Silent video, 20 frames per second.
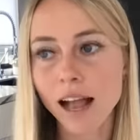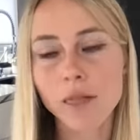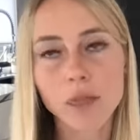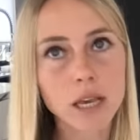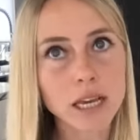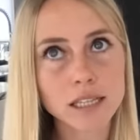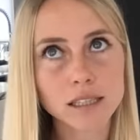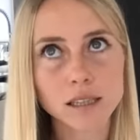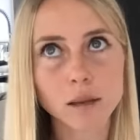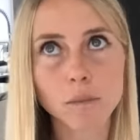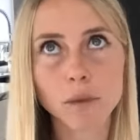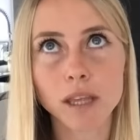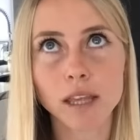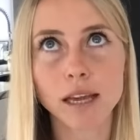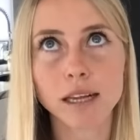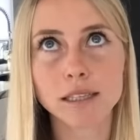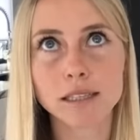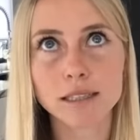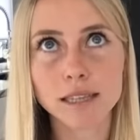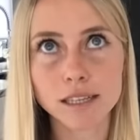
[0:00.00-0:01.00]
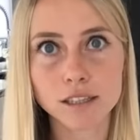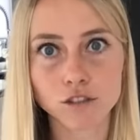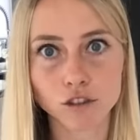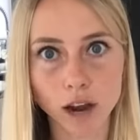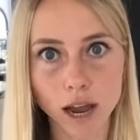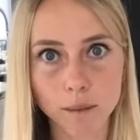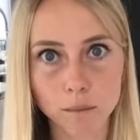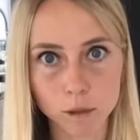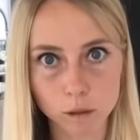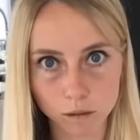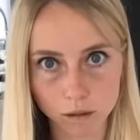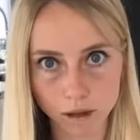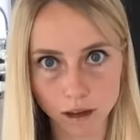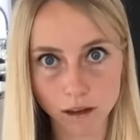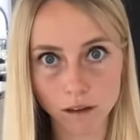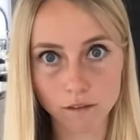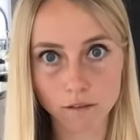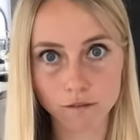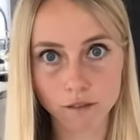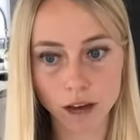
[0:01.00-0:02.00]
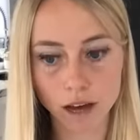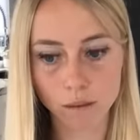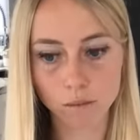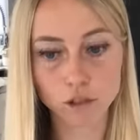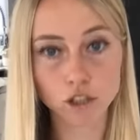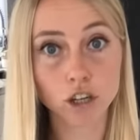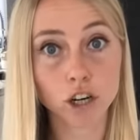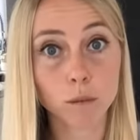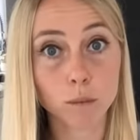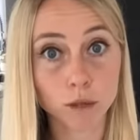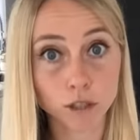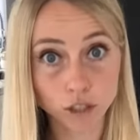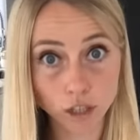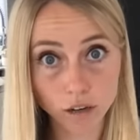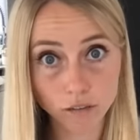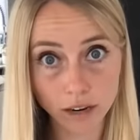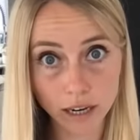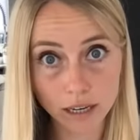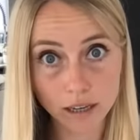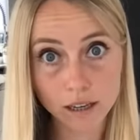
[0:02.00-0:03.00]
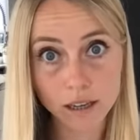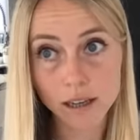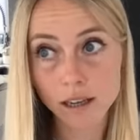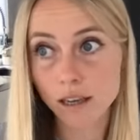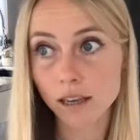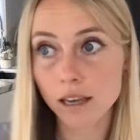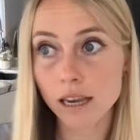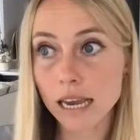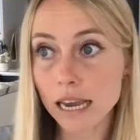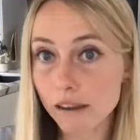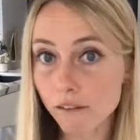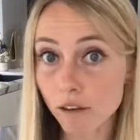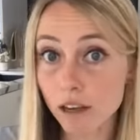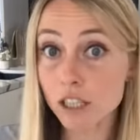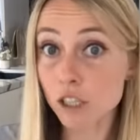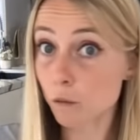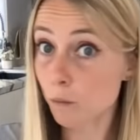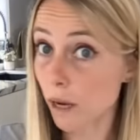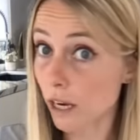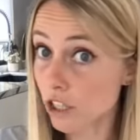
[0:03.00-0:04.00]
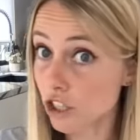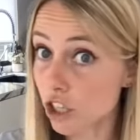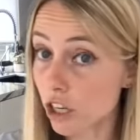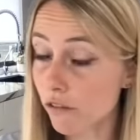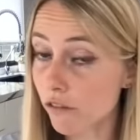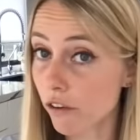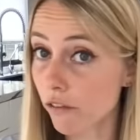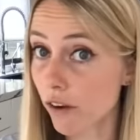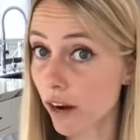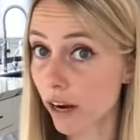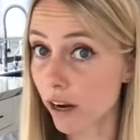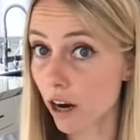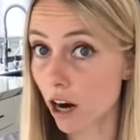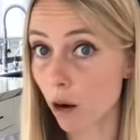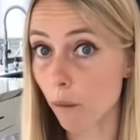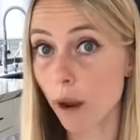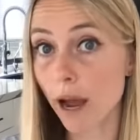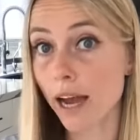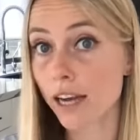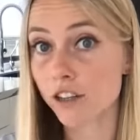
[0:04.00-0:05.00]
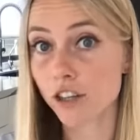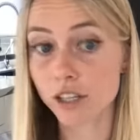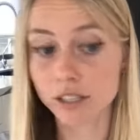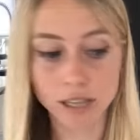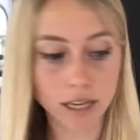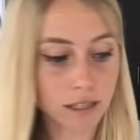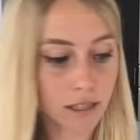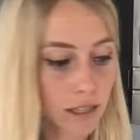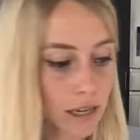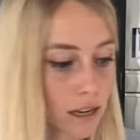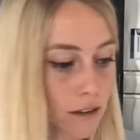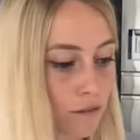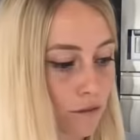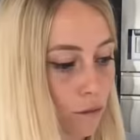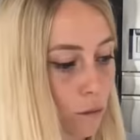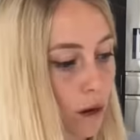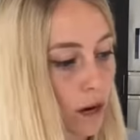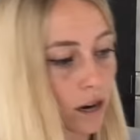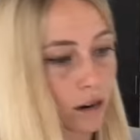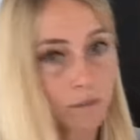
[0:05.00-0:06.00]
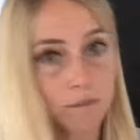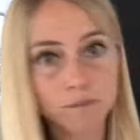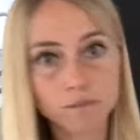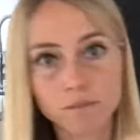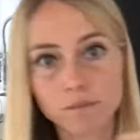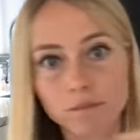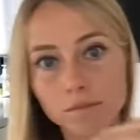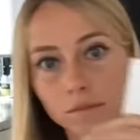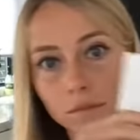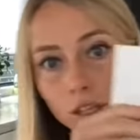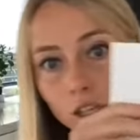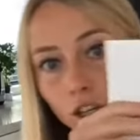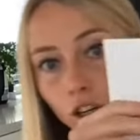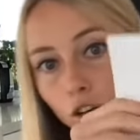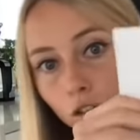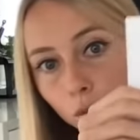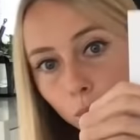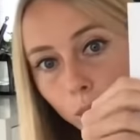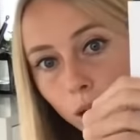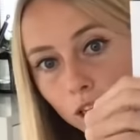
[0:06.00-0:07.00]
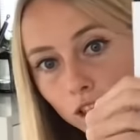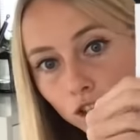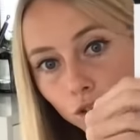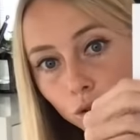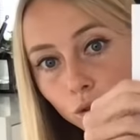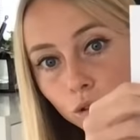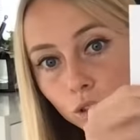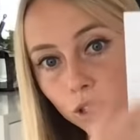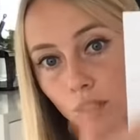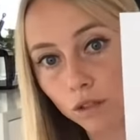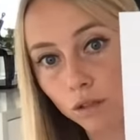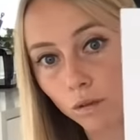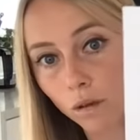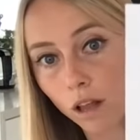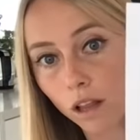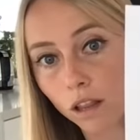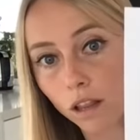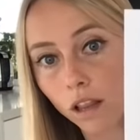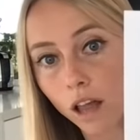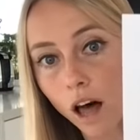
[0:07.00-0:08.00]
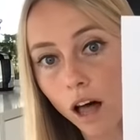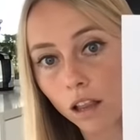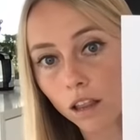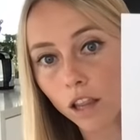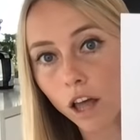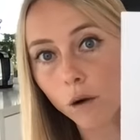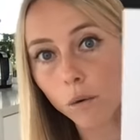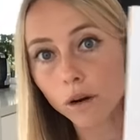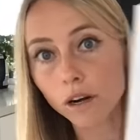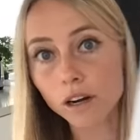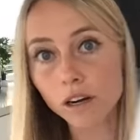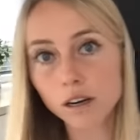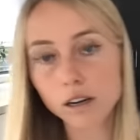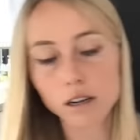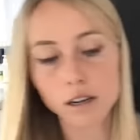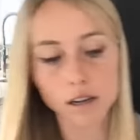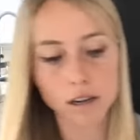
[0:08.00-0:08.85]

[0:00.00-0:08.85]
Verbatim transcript: think it's something like six grams of um, sugar per serving. If especially if you're very carbohydrate sensitive, where your threshold is a lot lower,